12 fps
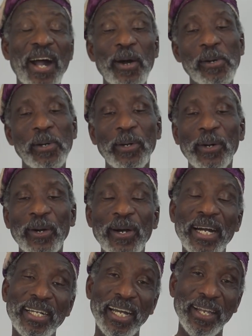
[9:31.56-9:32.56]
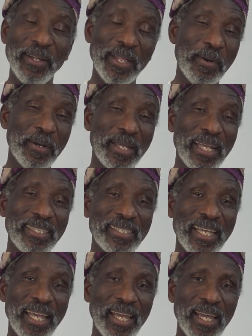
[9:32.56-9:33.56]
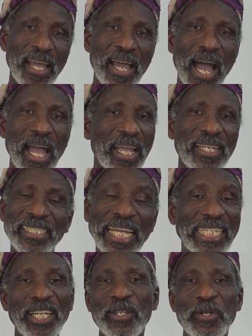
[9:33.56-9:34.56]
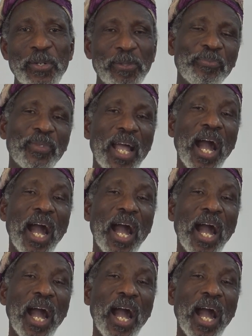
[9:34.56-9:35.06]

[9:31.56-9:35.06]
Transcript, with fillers: Or another one can say, I can say to you,